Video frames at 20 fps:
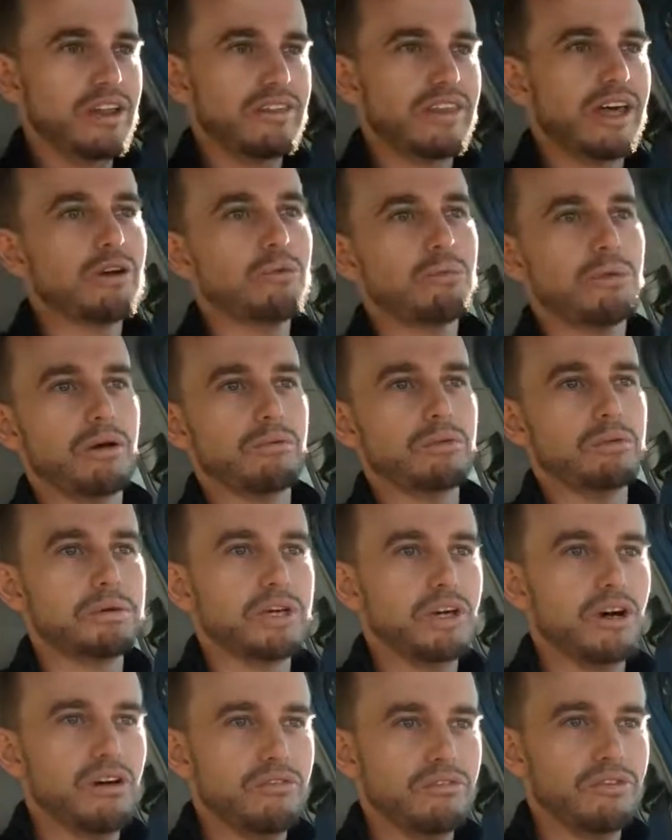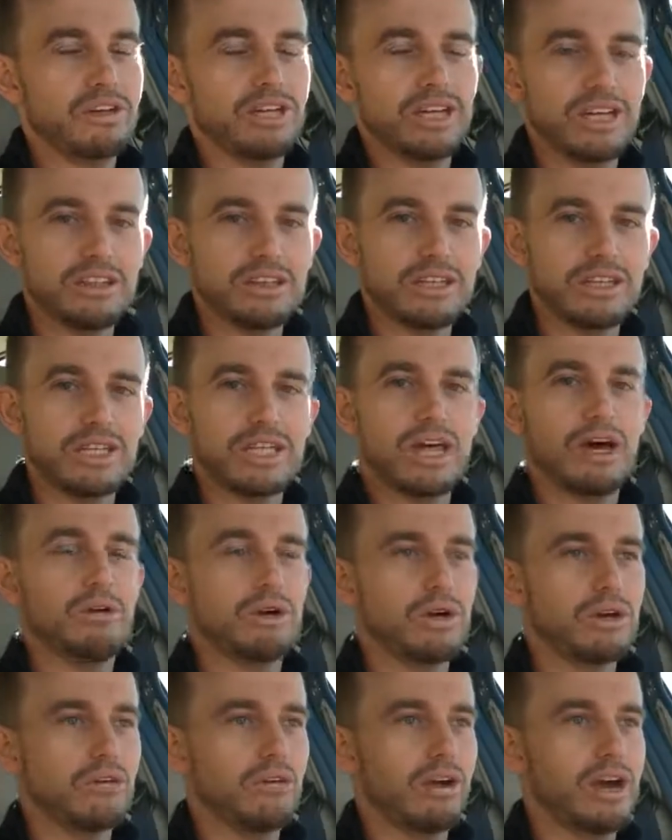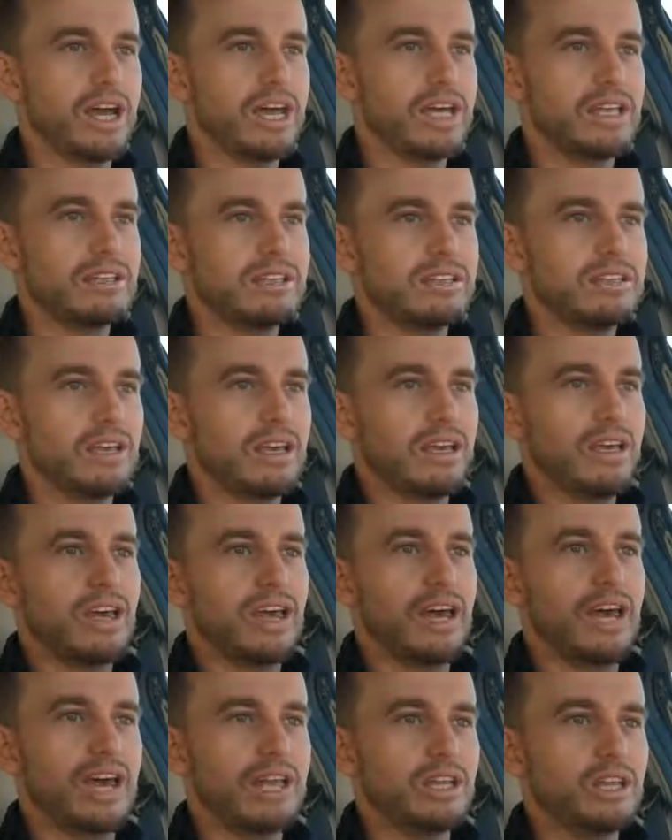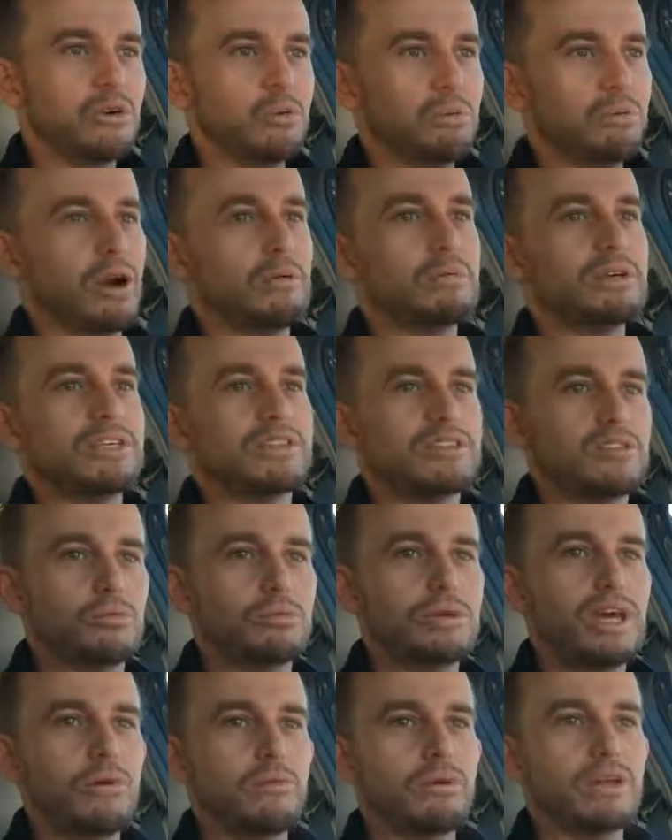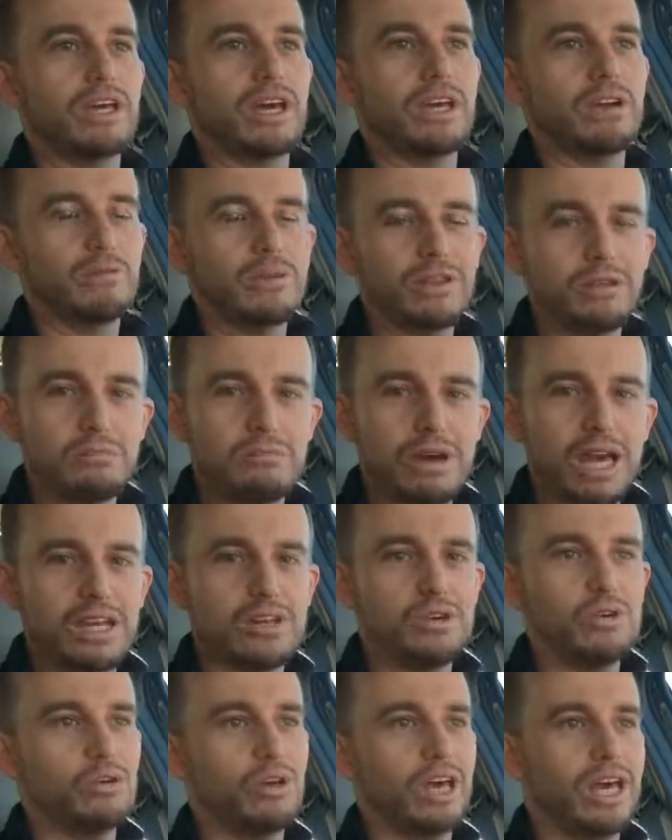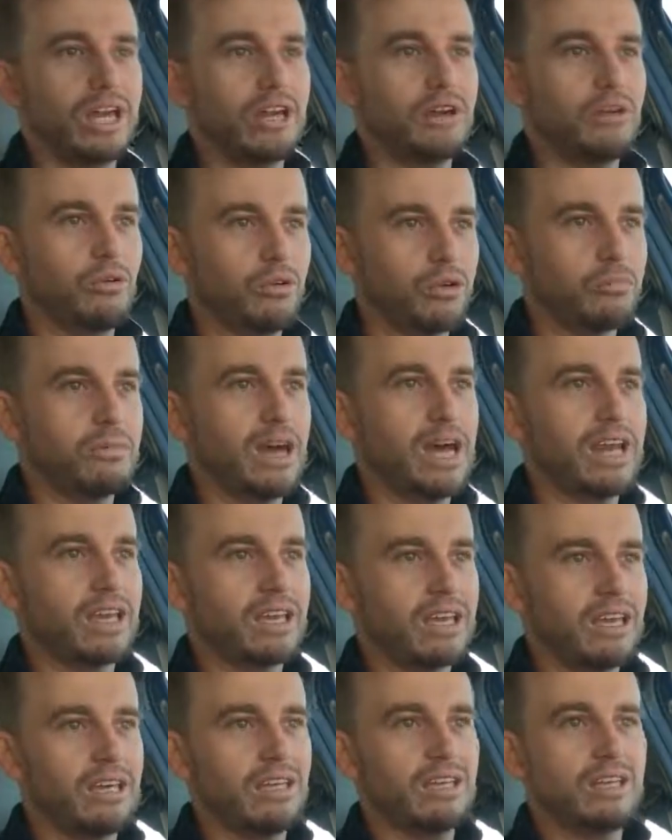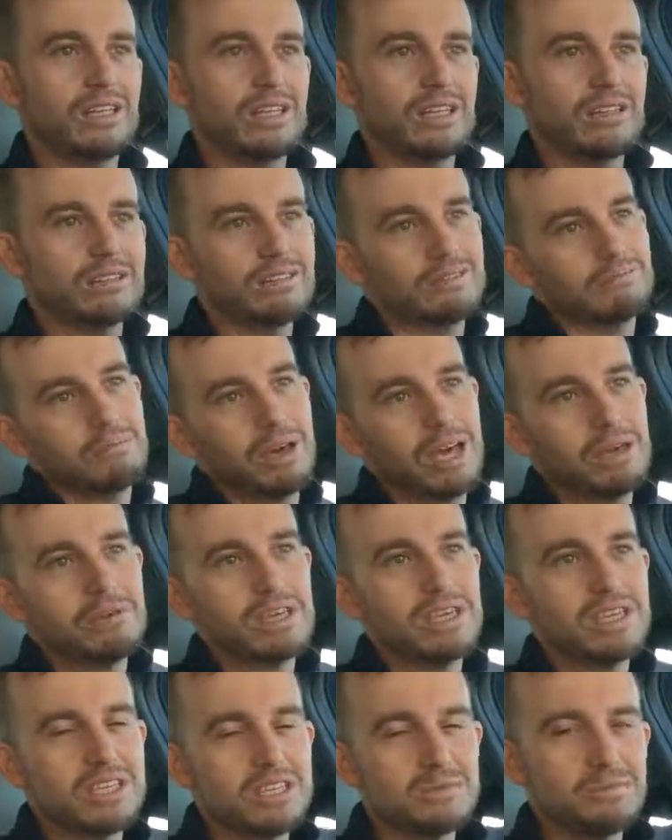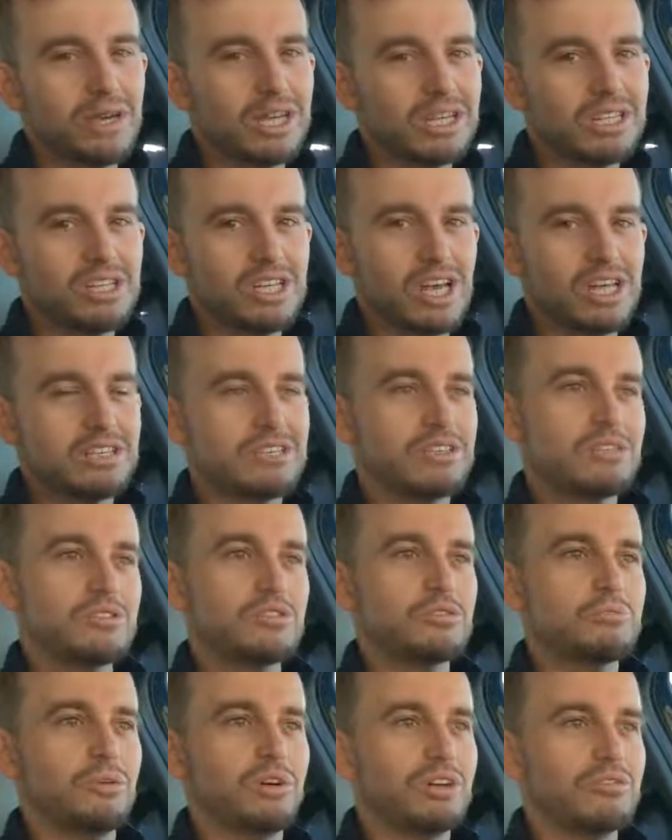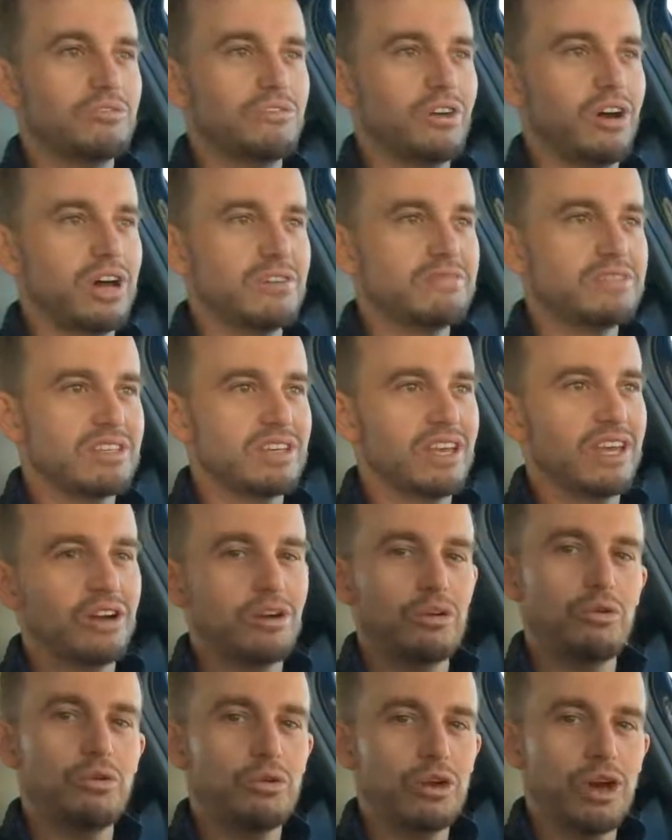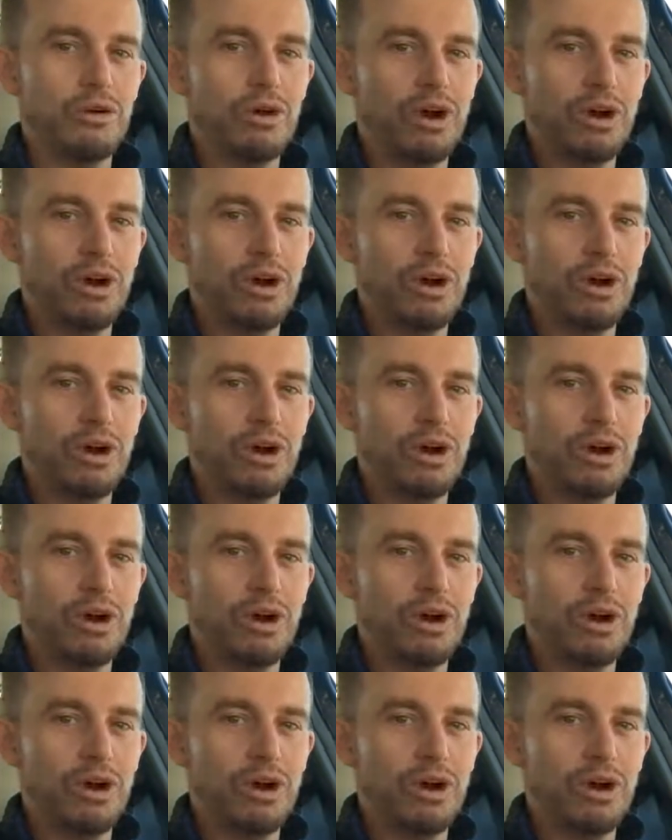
That'll probably be offered in the lower grades, and you'll probably still be able to get it with a manual and an automatic. Maybe expect just the 2.5s to get an auto